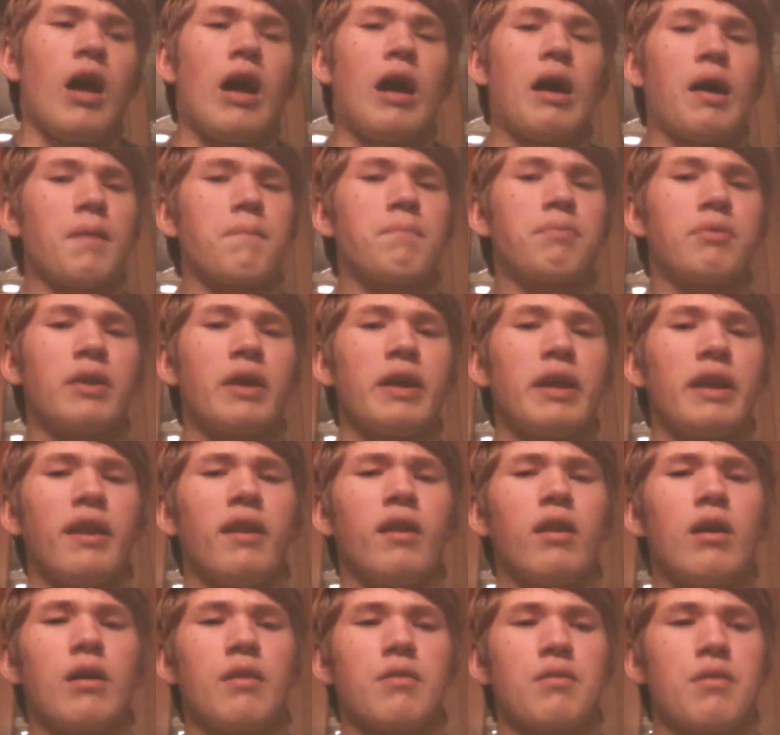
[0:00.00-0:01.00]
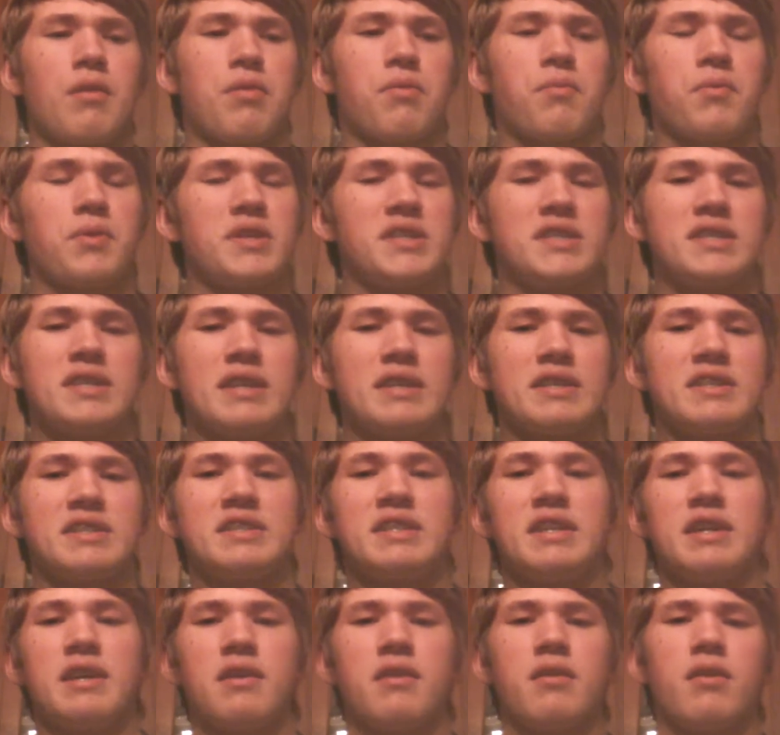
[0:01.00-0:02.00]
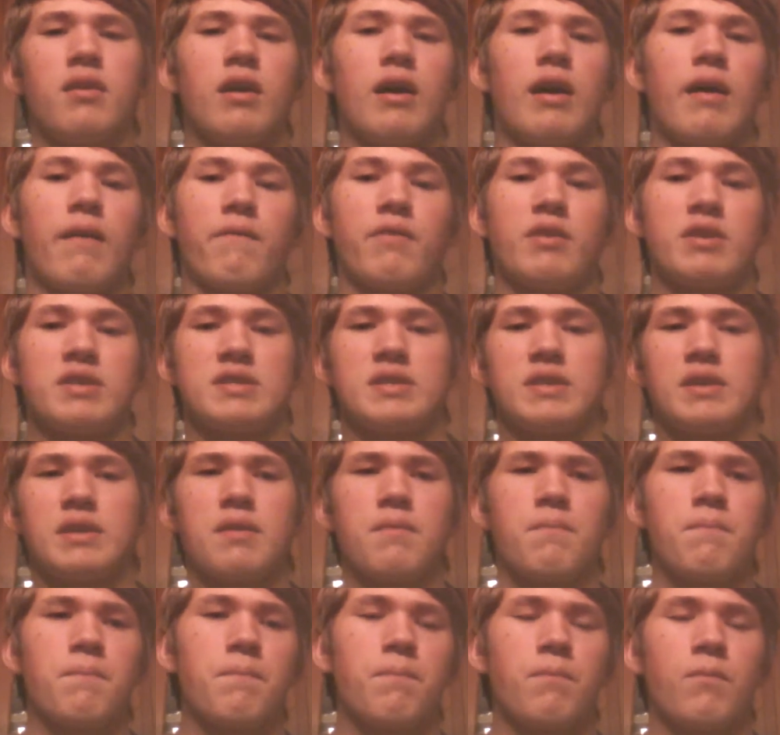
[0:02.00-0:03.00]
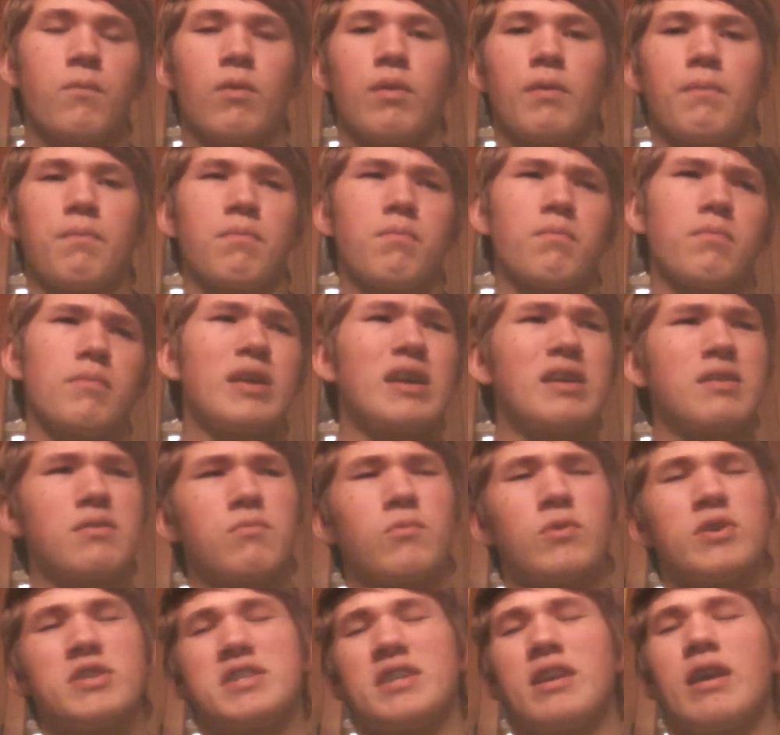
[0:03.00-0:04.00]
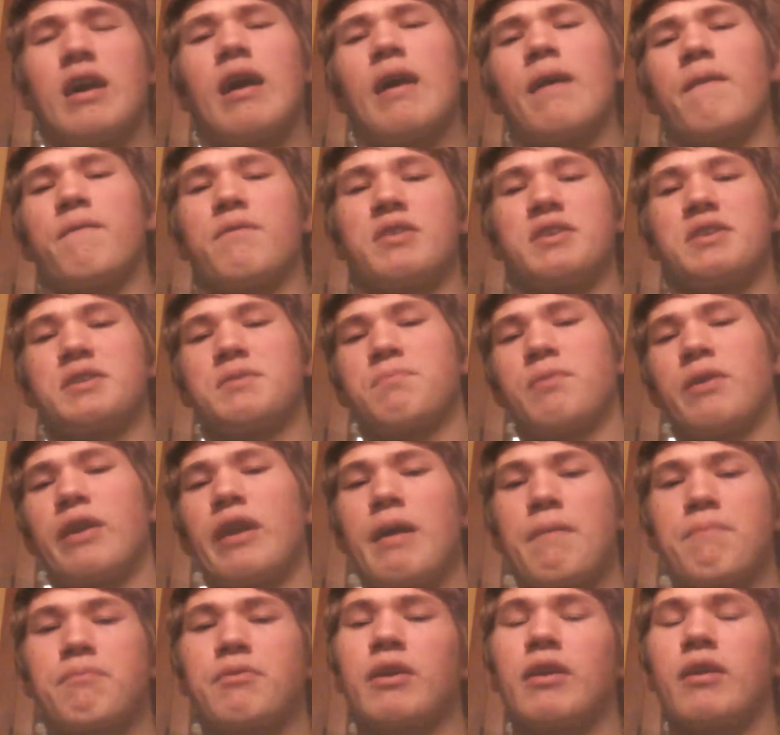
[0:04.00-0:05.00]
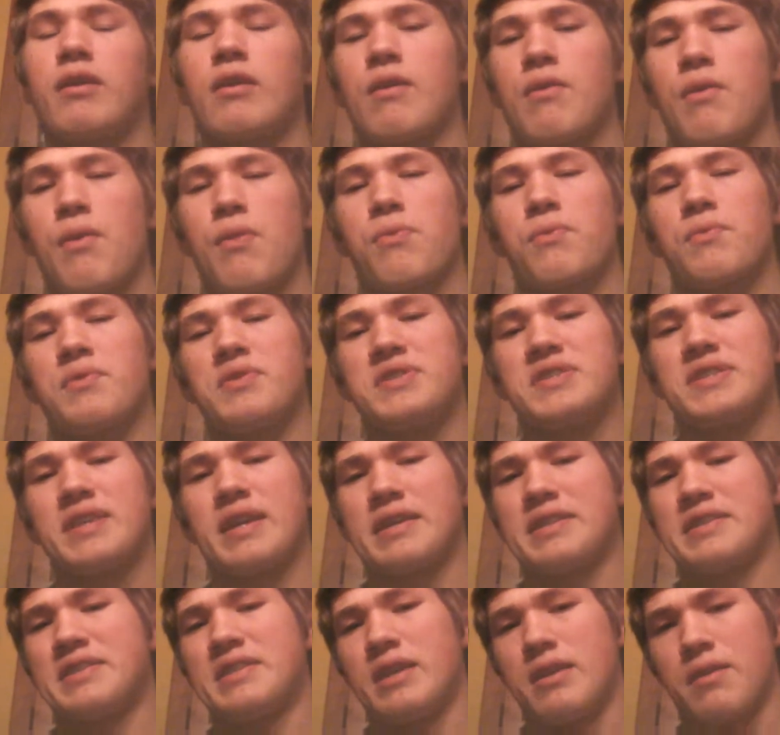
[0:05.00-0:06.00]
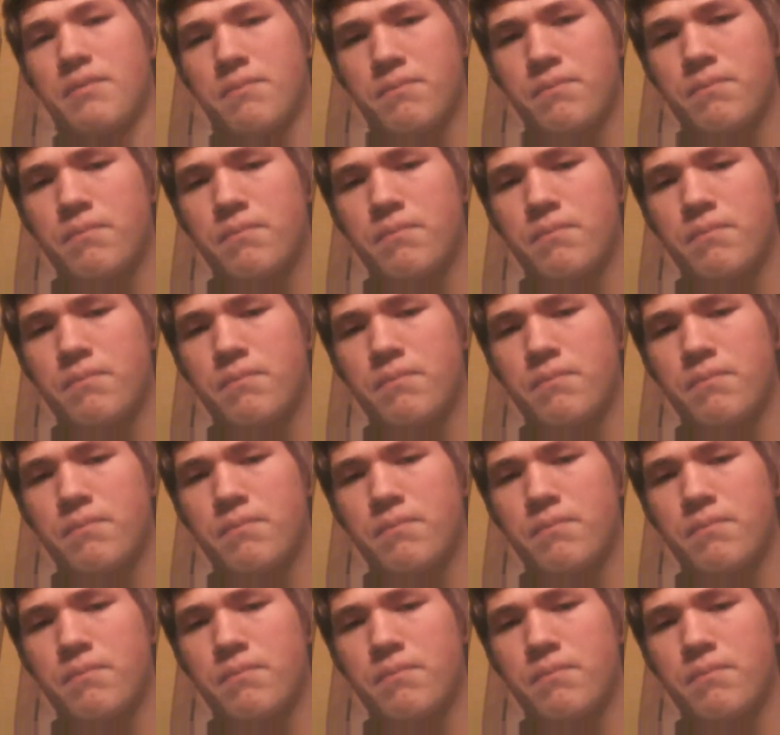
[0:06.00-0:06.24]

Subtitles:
I played it on the 360, obviously. Well, that wasn't obvious, but I played it on the 360.